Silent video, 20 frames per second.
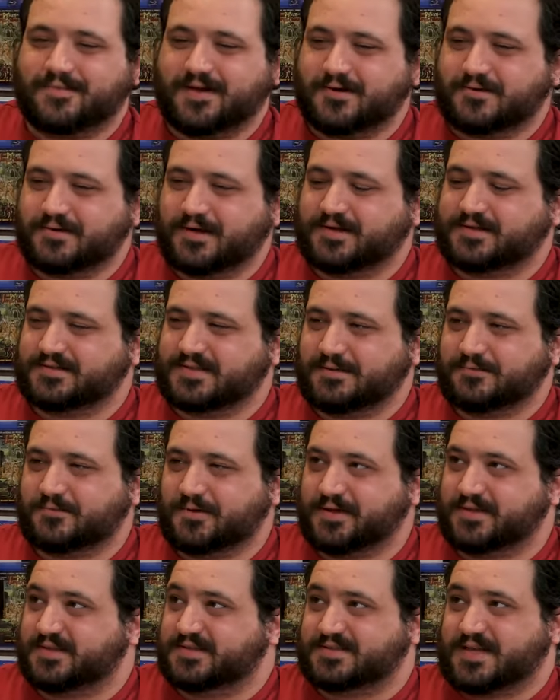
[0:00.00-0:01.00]
of my old Entertainment
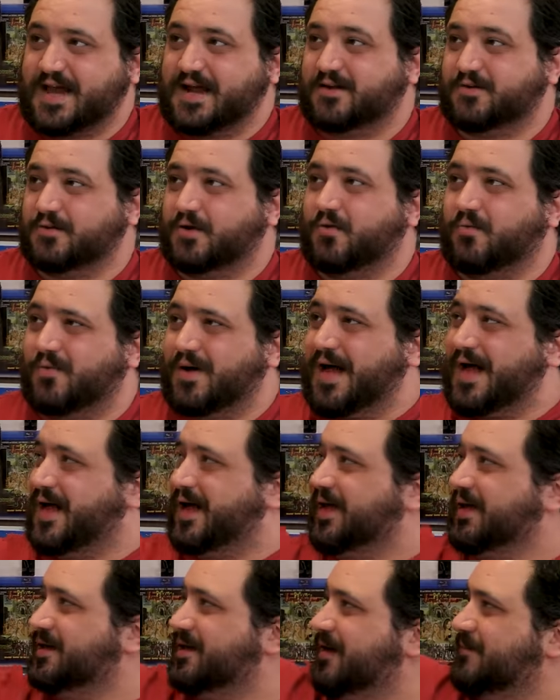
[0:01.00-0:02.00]
Weeklies. I don't know
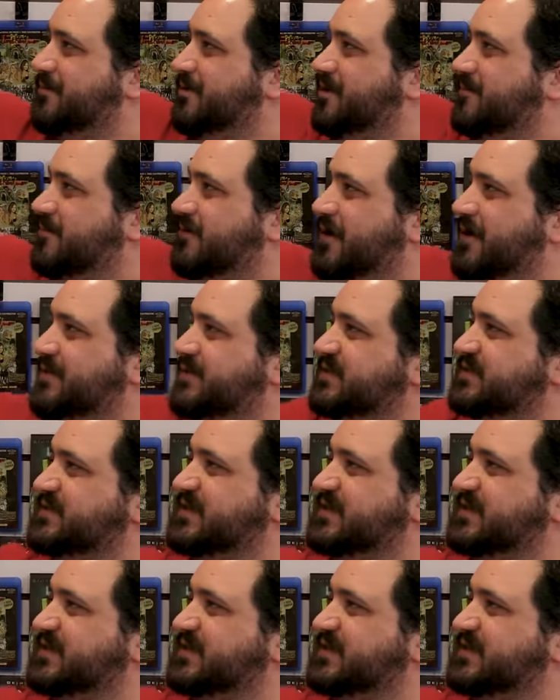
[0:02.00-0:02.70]
why. I put them around the